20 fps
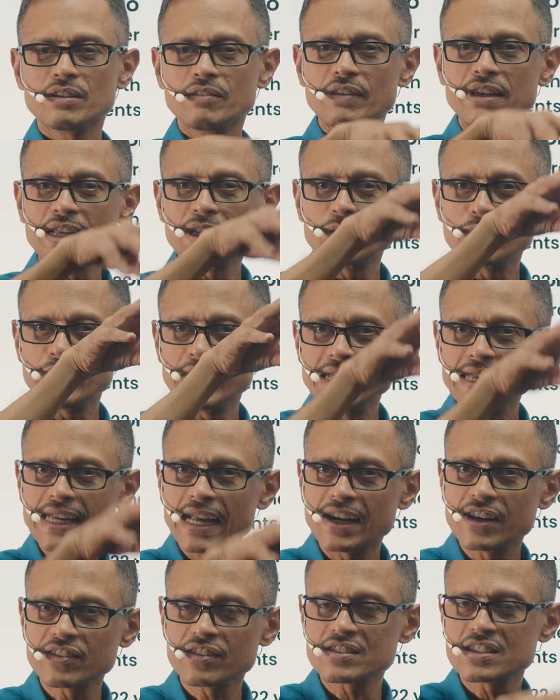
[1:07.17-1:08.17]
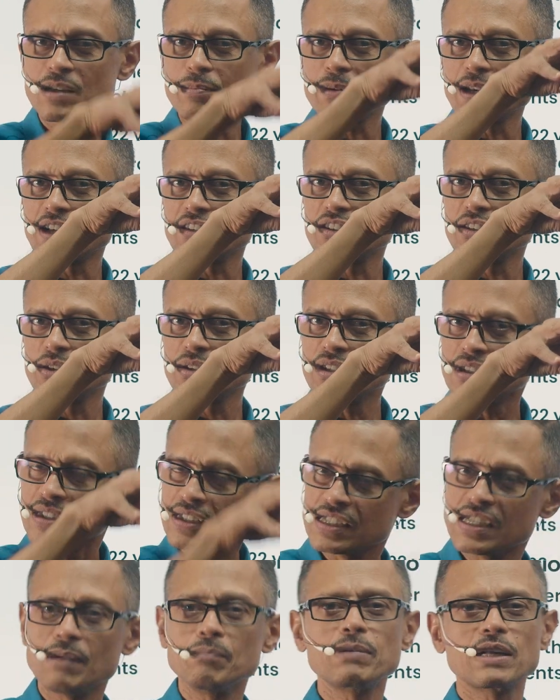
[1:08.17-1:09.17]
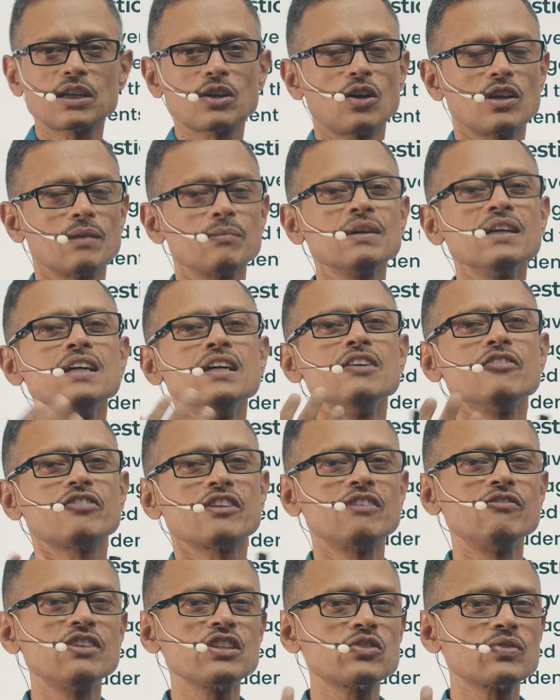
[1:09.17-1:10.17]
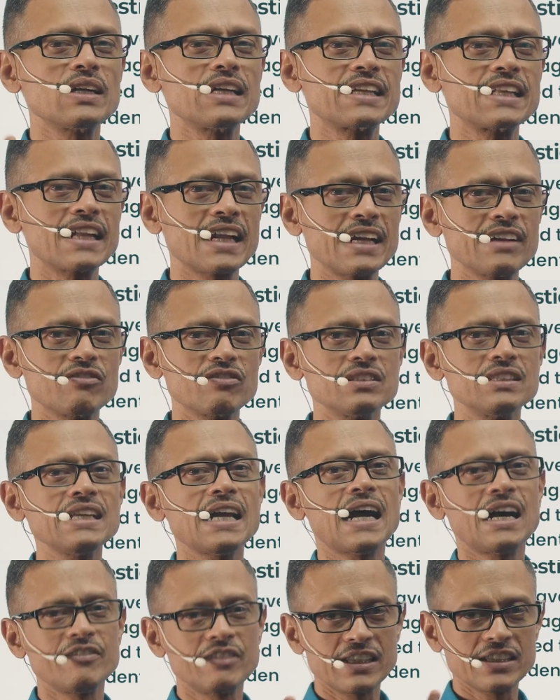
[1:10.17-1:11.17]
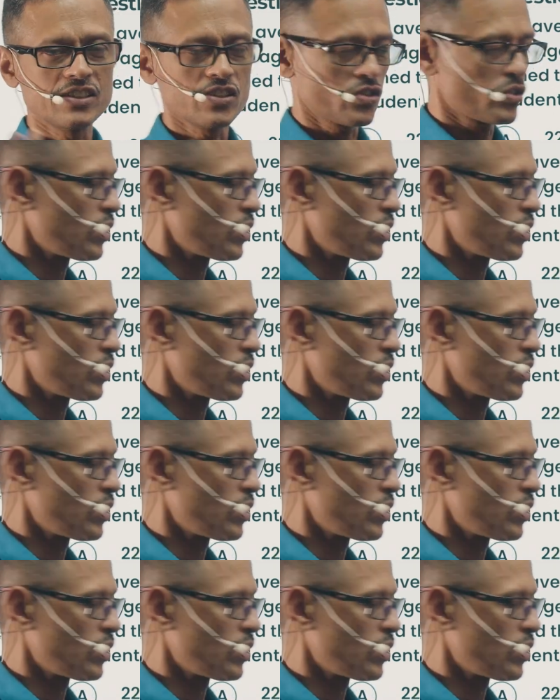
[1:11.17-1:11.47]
We can do any addition subtraction to the number column from which we'll derive the averages